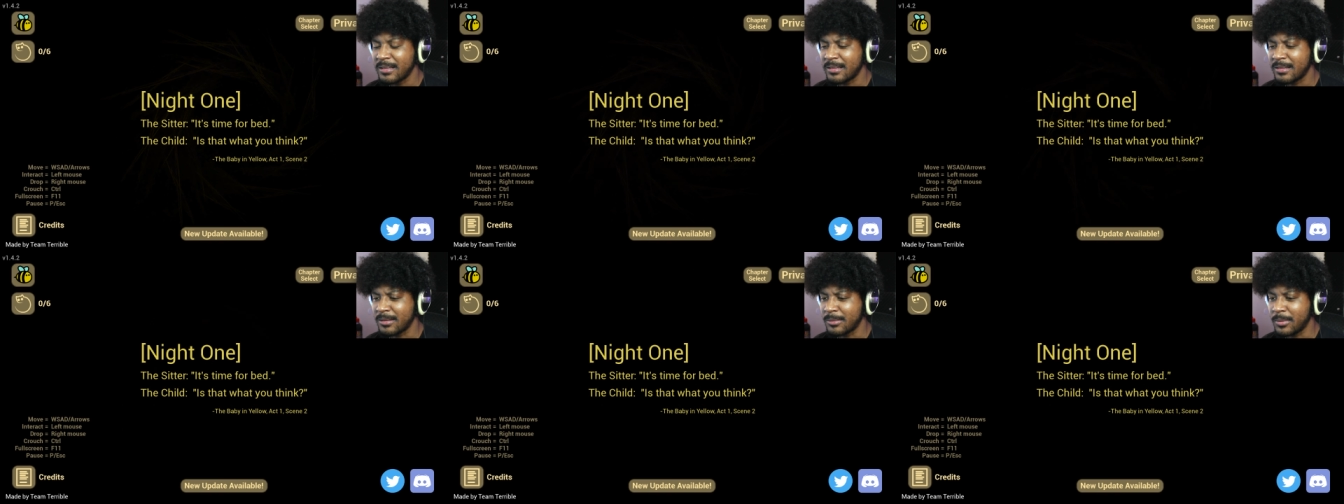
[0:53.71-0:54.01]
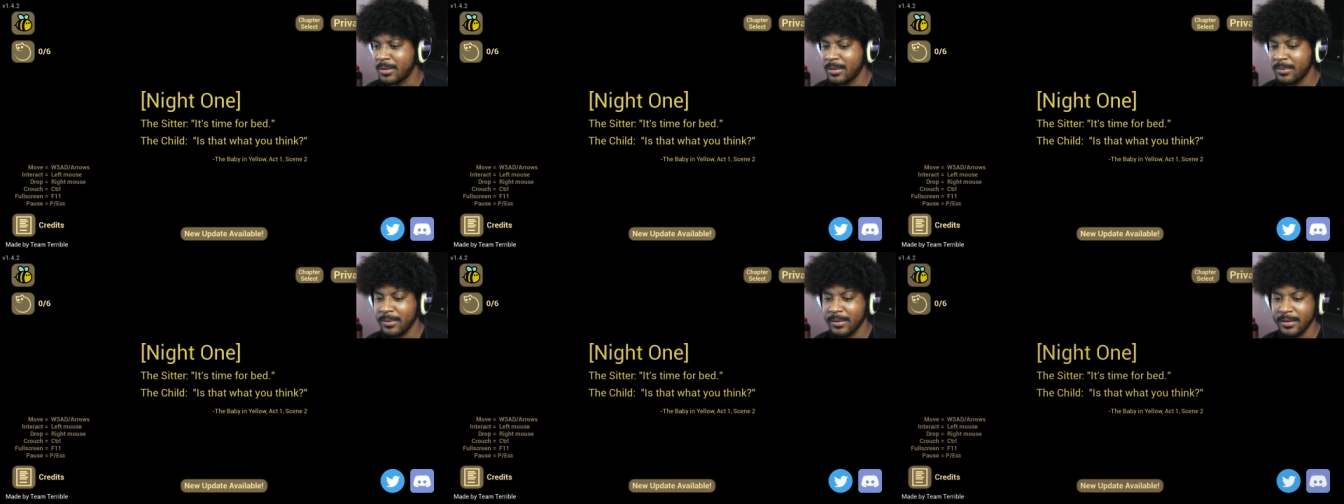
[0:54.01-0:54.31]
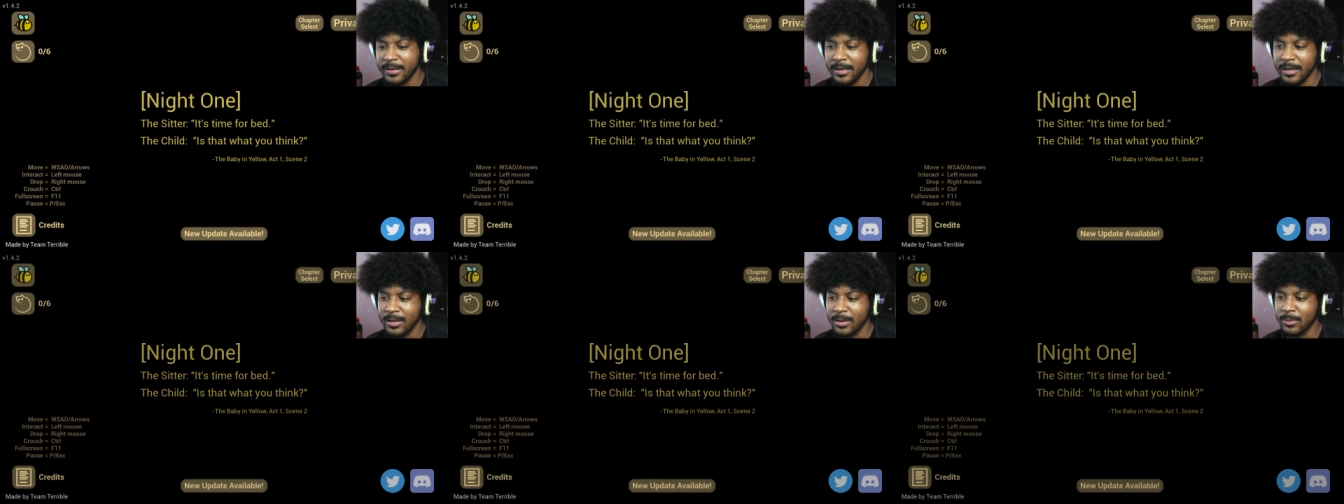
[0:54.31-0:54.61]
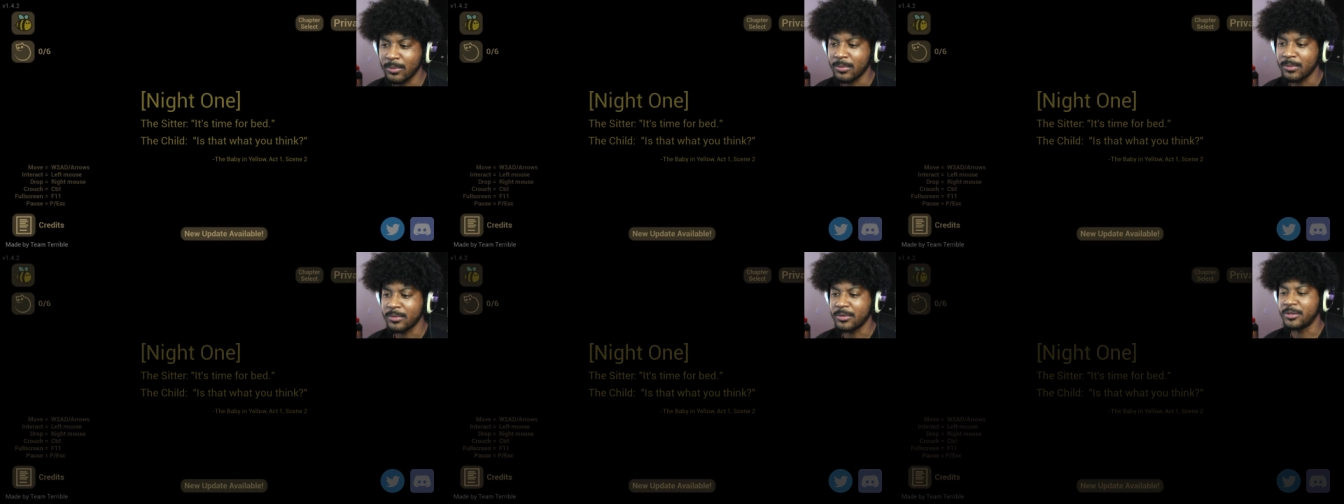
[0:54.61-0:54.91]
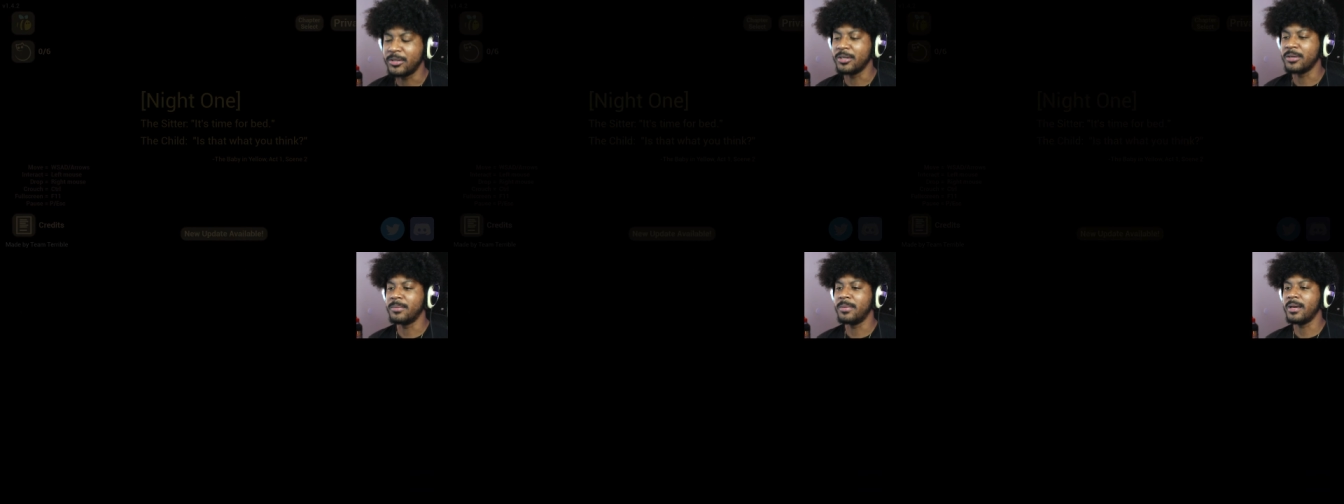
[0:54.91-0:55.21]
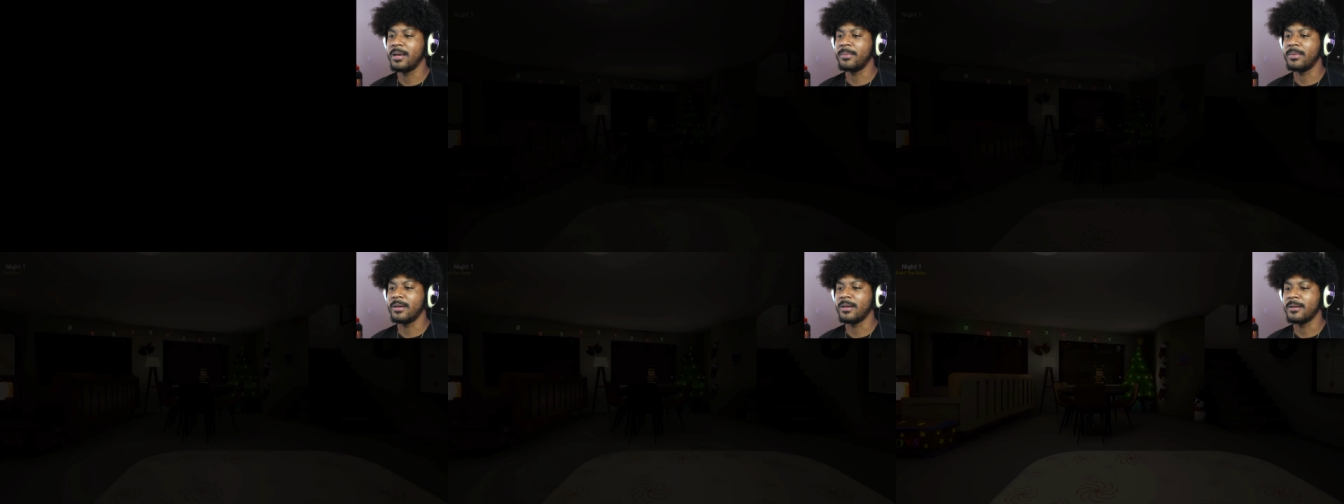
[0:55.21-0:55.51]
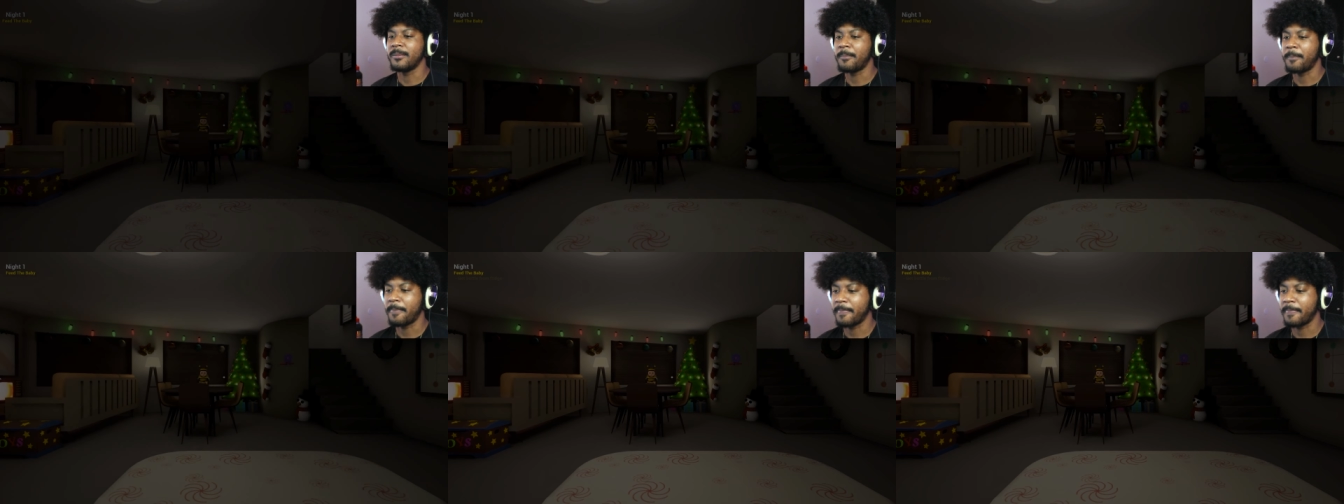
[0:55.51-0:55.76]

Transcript: The Baby in Yellow. The Baby.